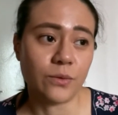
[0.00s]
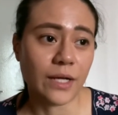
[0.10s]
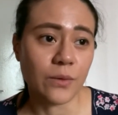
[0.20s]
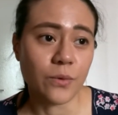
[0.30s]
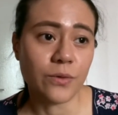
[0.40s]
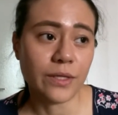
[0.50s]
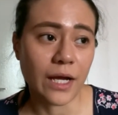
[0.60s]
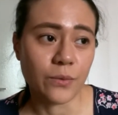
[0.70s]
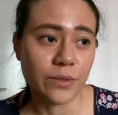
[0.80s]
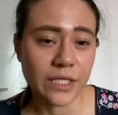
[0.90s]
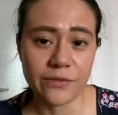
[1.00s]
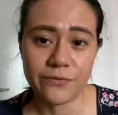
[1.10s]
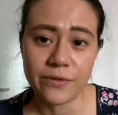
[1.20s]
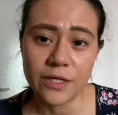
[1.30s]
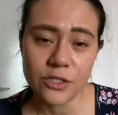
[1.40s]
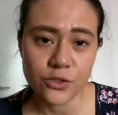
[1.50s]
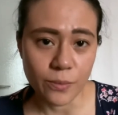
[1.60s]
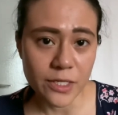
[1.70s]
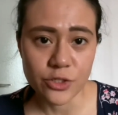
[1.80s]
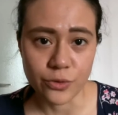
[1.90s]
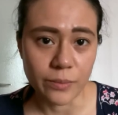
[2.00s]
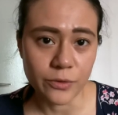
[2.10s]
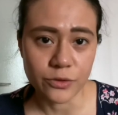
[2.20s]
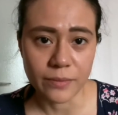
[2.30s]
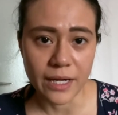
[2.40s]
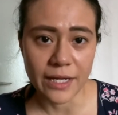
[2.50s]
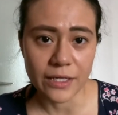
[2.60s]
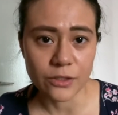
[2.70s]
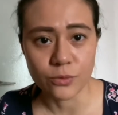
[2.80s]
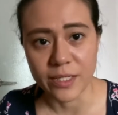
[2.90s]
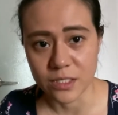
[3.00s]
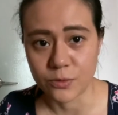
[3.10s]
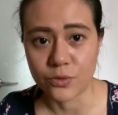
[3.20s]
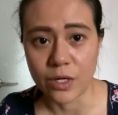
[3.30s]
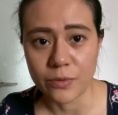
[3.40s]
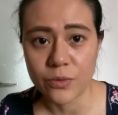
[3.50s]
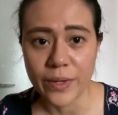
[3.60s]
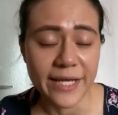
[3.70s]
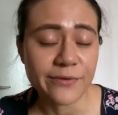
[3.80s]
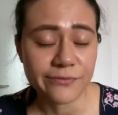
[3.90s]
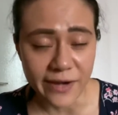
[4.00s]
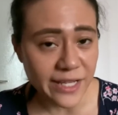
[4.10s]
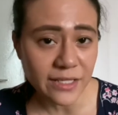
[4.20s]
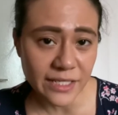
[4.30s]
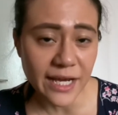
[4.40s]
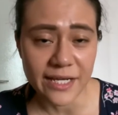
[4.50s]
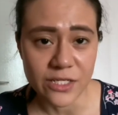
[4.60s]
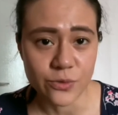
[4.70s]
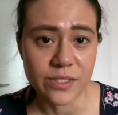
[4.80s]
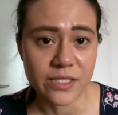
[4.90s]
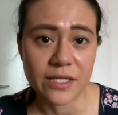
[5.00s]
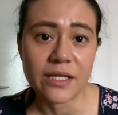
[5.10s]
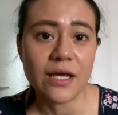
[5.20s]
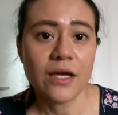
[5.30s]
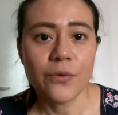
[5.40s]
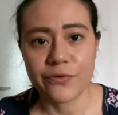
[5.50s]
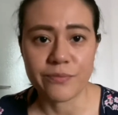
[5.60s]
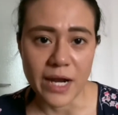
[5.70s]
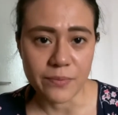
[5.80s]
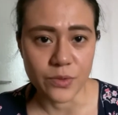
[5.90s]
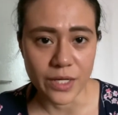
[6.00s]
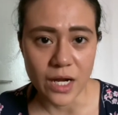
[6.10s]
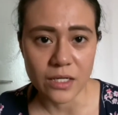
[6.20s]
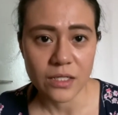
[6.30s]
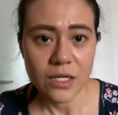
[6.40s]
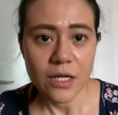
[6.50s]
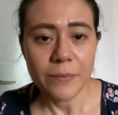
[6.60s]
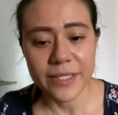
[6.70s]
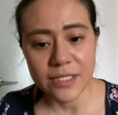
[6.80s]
won't give so much trouble to my subscriber when they finally are interested with my product. Because